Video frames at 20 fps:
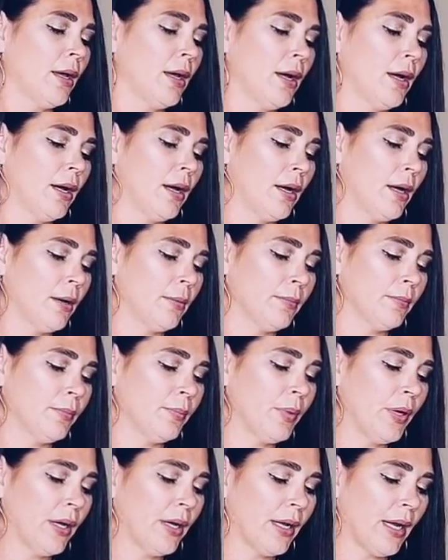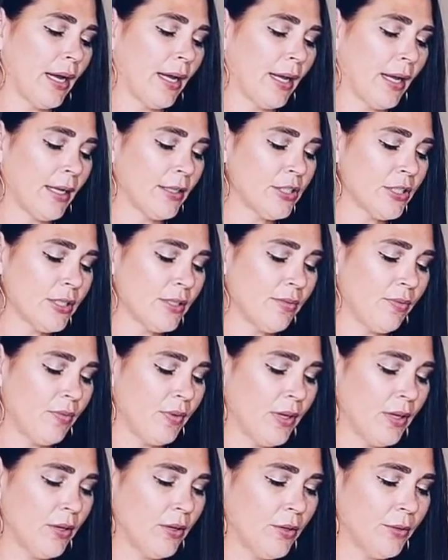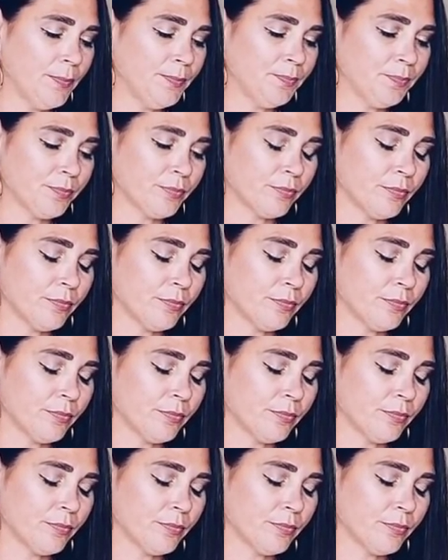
Um, but I, I just feel